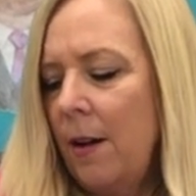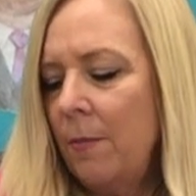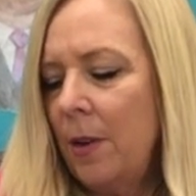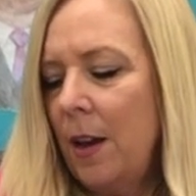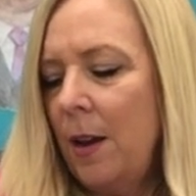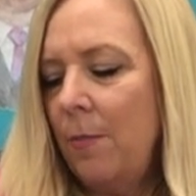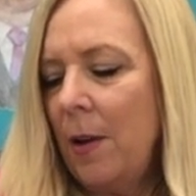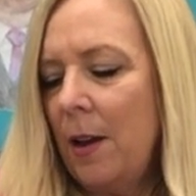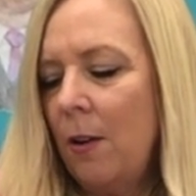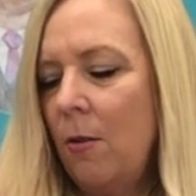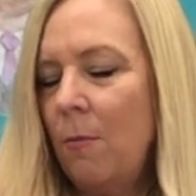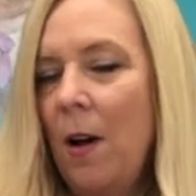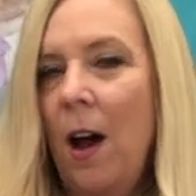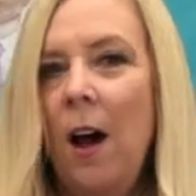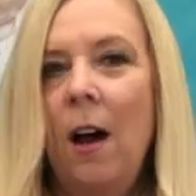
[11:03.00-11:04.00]
keep at
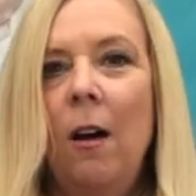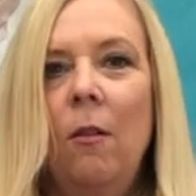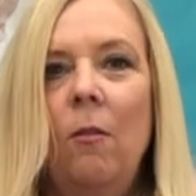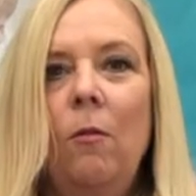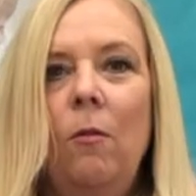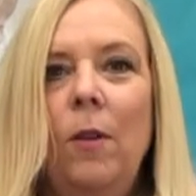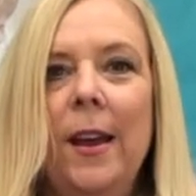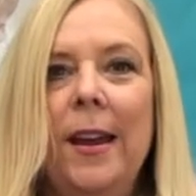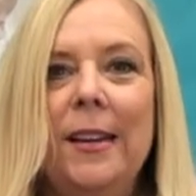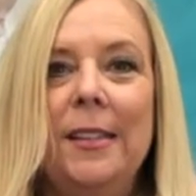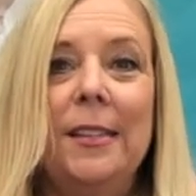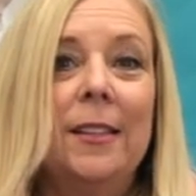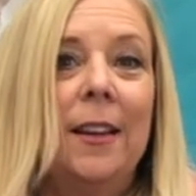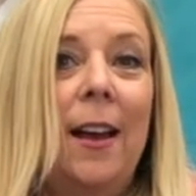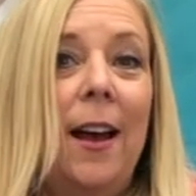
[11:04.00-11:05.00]
home.
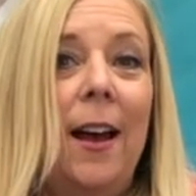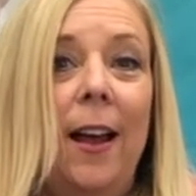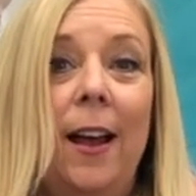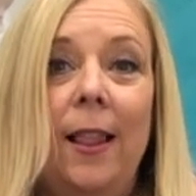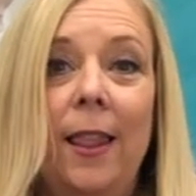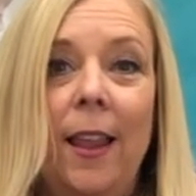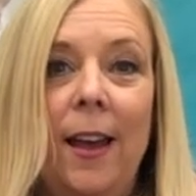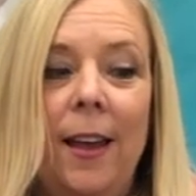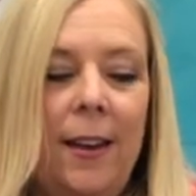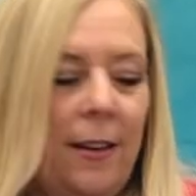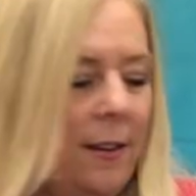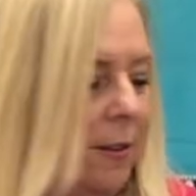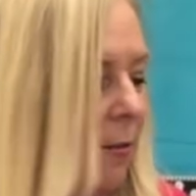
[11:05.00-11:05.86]
Wait, I lied. You